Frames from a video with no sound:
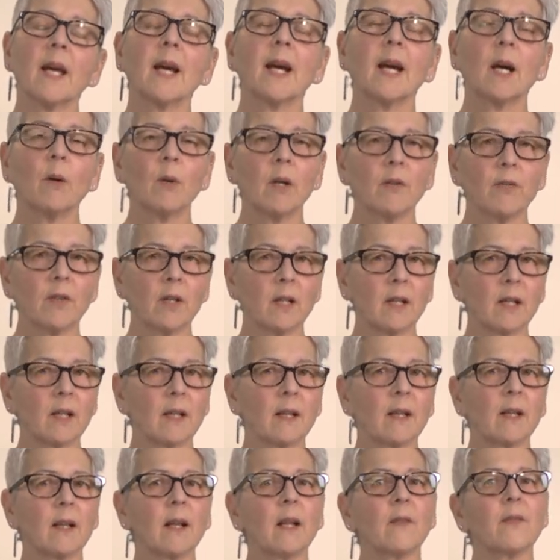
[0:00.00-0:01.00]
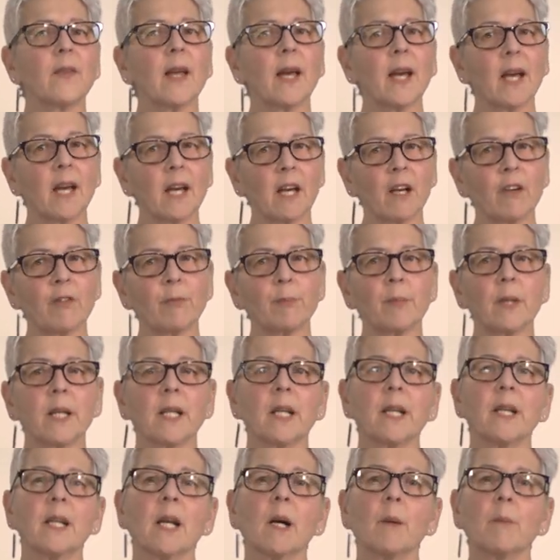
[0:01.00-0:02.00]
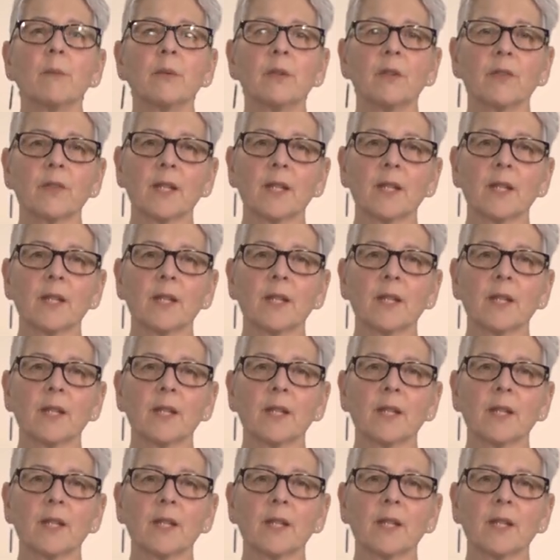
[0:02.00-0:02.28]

However, there have been a number